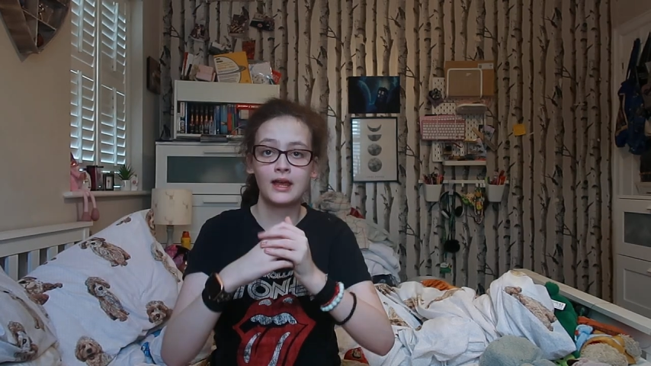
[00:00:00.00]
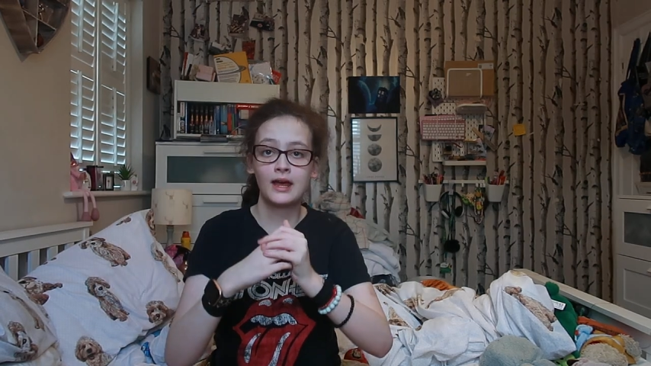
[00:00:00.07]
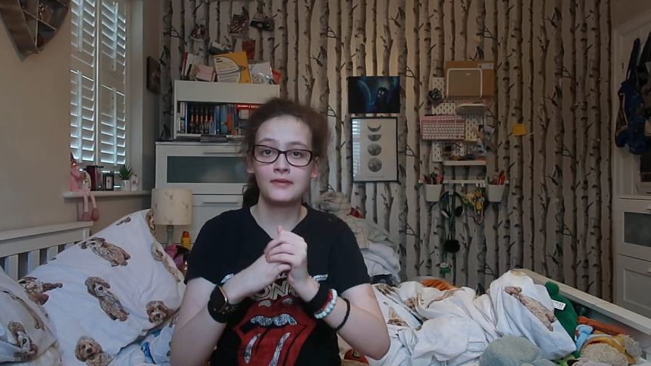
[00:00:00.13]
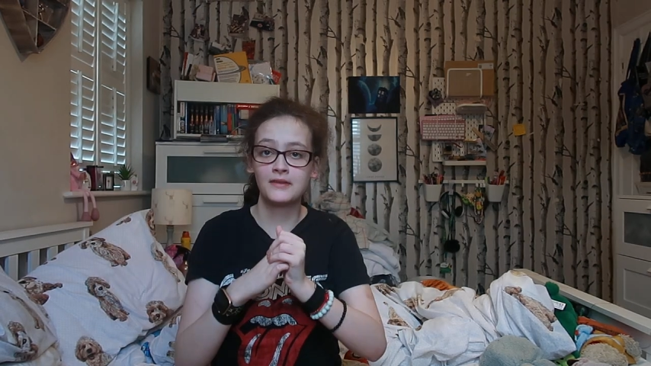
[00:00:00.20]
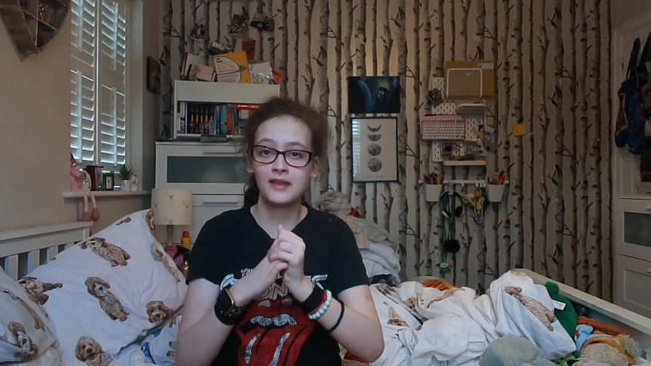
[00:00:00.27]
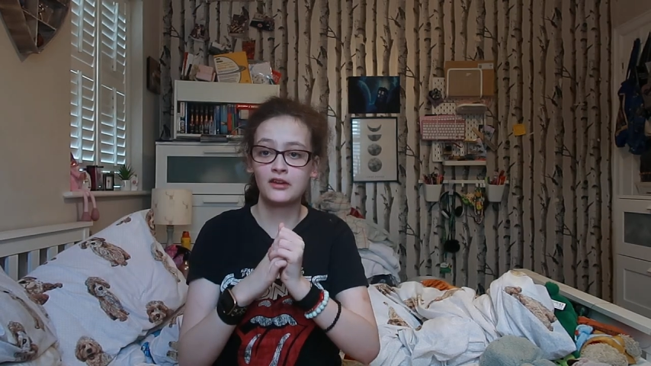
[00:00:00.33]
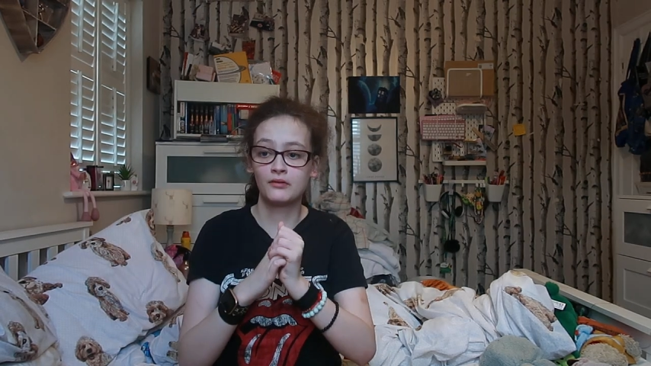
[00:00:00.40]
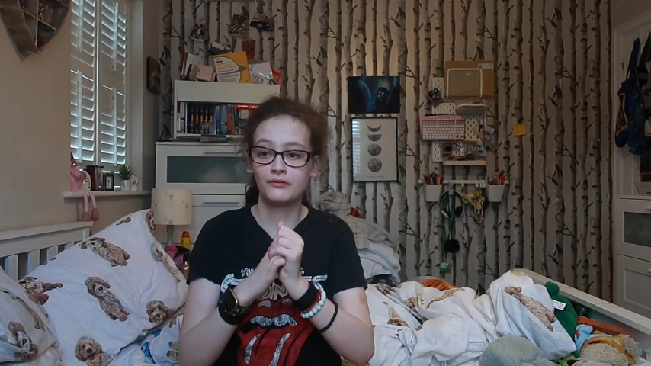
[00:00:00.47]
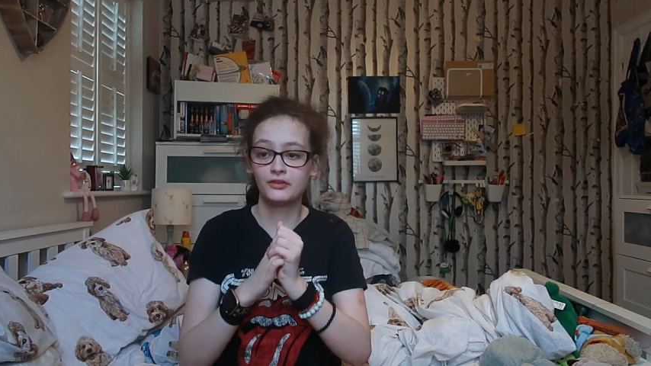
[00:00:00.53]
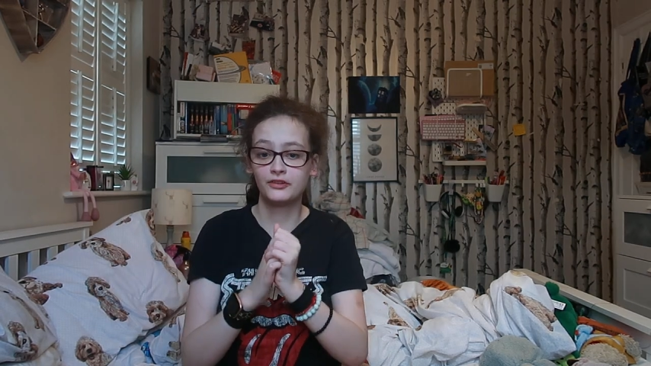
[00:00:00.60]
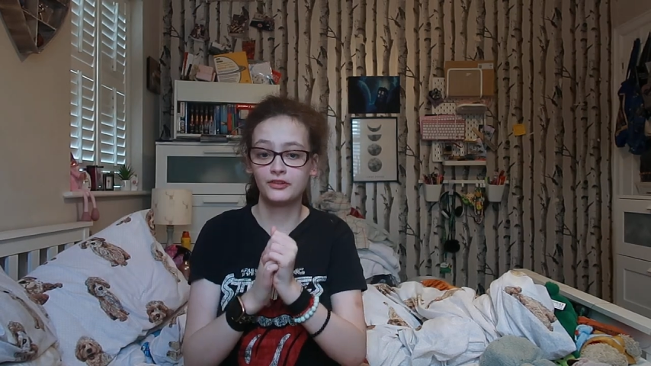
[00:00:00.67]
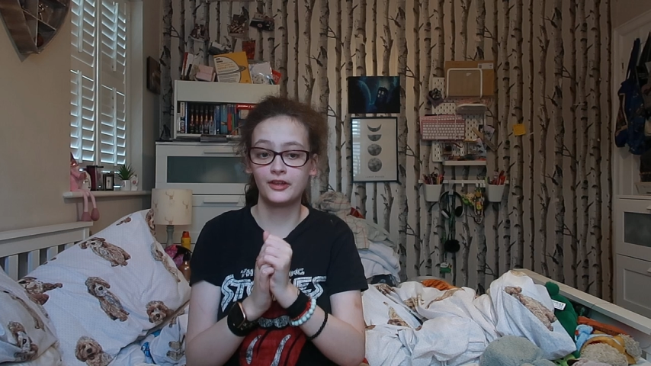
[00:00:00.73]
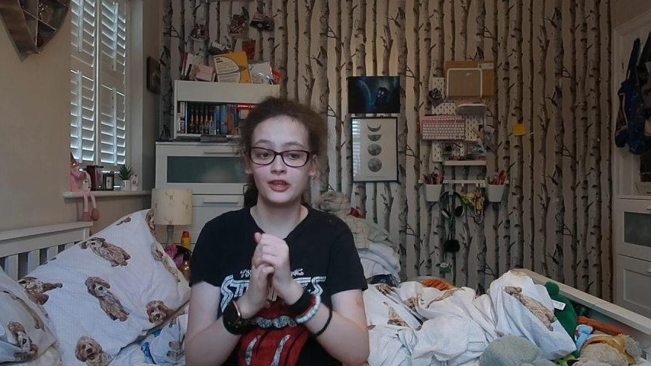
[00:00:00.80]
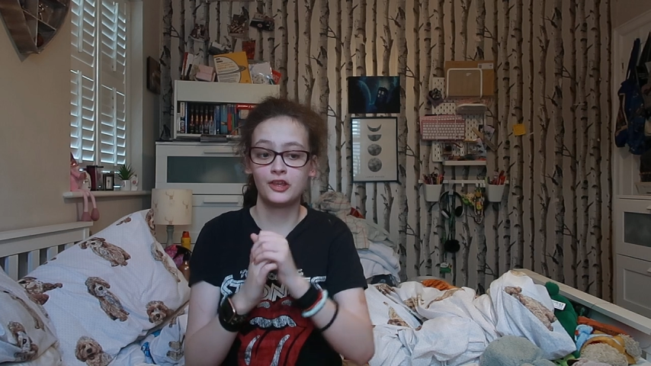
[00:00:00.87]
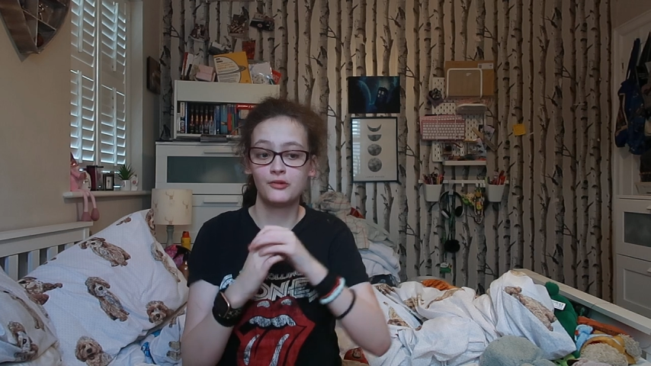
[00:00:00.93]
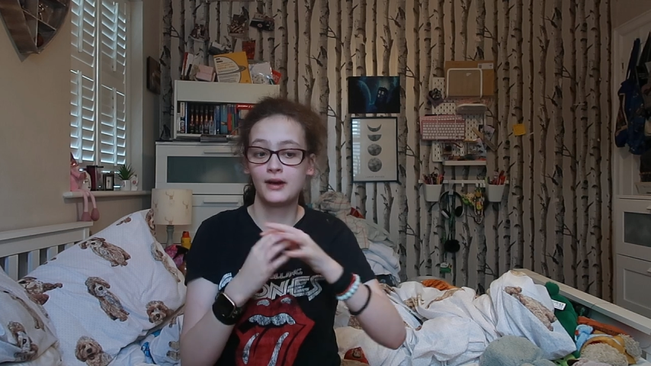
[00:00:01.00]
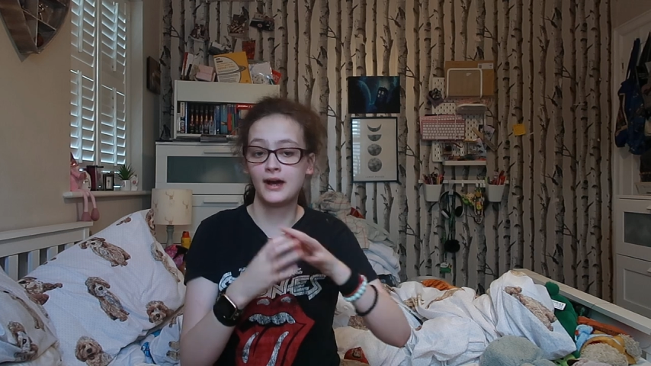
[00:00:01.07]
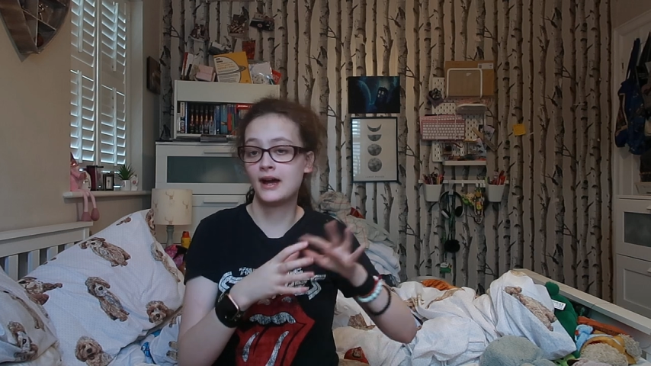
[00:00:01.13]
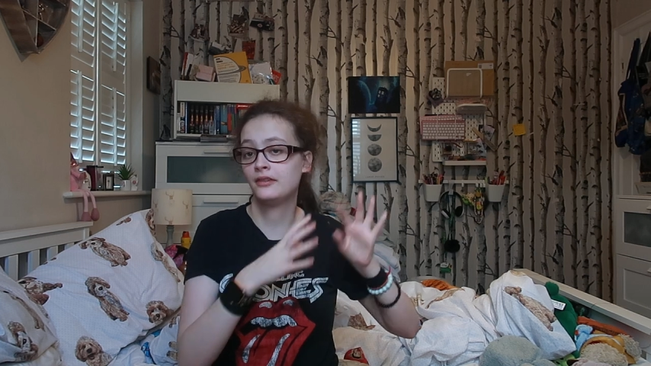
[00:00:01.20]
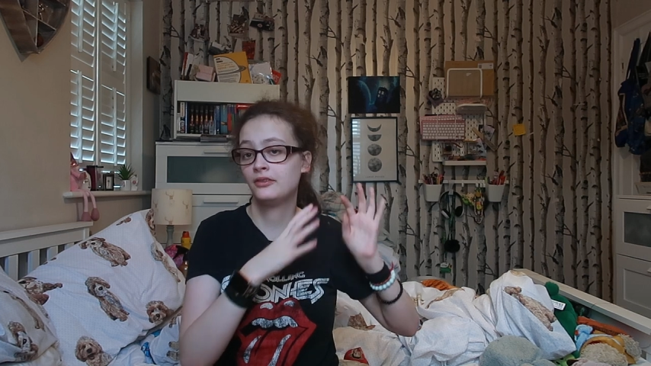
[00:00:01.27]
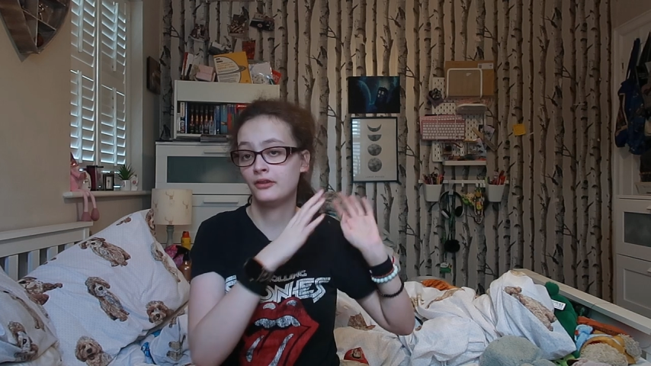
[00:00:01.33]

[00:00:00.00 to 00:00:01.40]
and then obviously you had